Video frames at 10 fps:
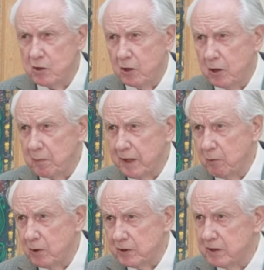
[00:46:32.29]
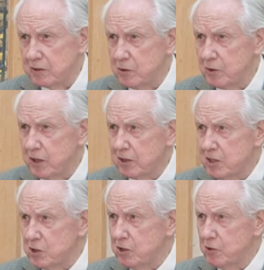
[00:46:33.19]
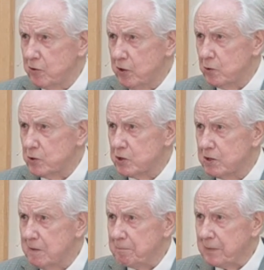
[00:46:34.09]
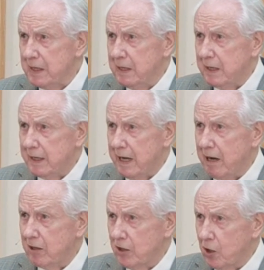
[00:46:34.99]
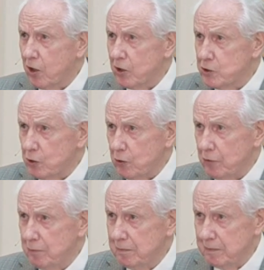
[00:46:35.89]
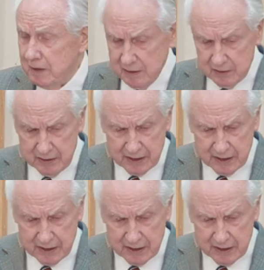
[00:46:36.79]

gone, but I want you to get these in your notes, and I'll enlarge on them the